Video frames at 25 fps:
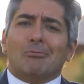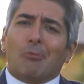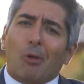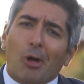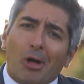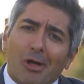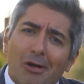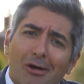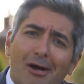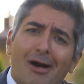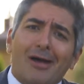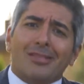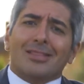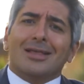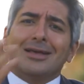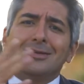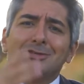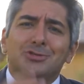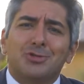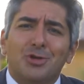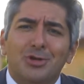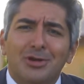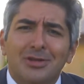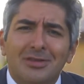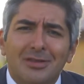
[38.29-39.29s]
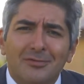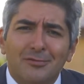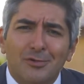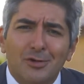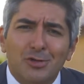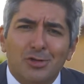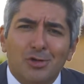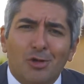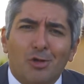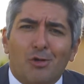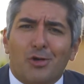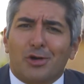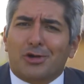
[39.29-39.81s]
Well, unless you're an
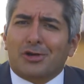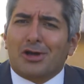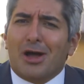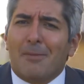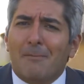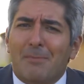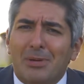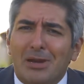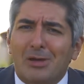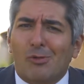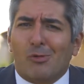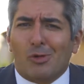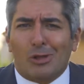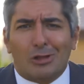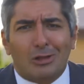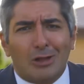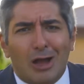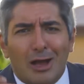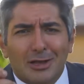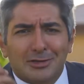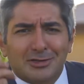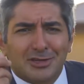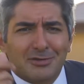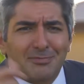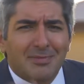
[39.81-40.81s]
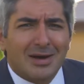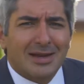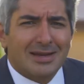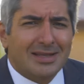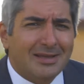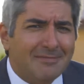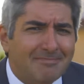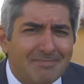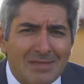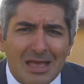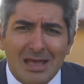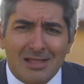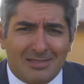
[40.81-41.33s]
individual or a company with lots of
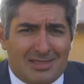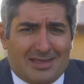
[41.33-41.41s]
money,